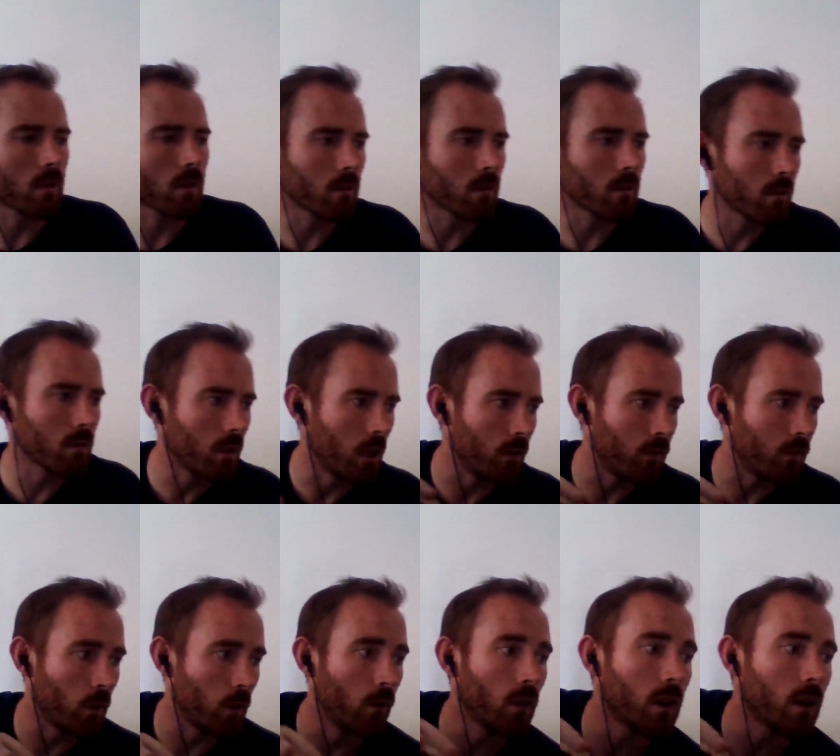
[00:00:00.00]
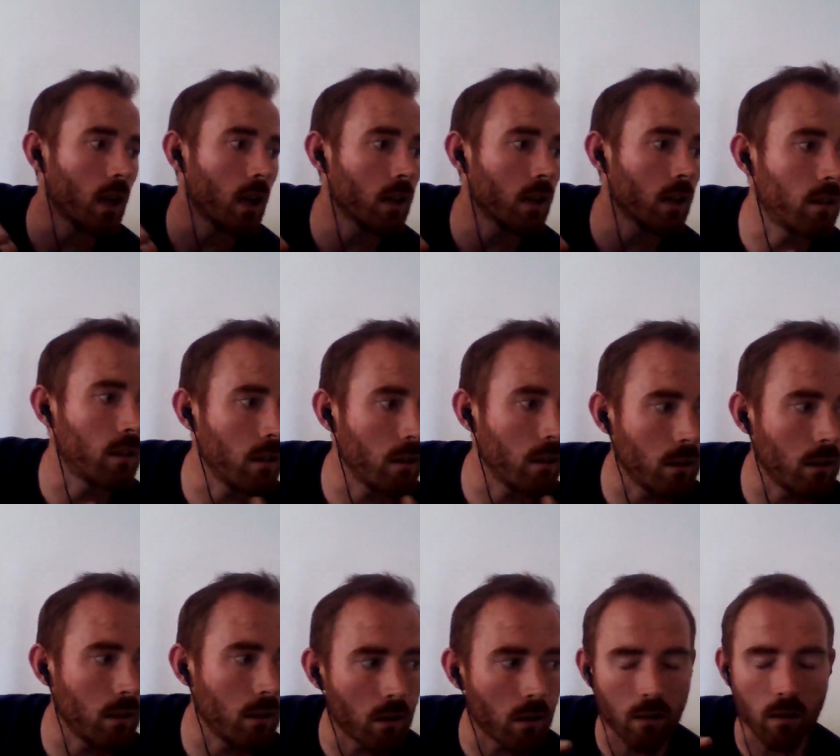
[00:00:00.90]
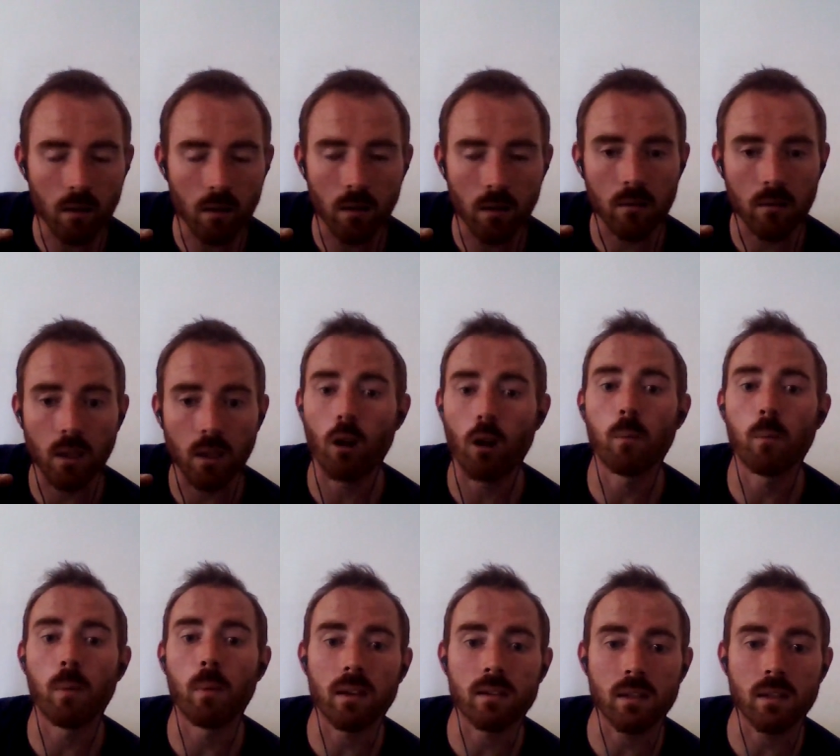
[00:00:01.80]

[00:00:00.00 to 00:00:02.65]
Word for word: if you look at the uh, the All Blacks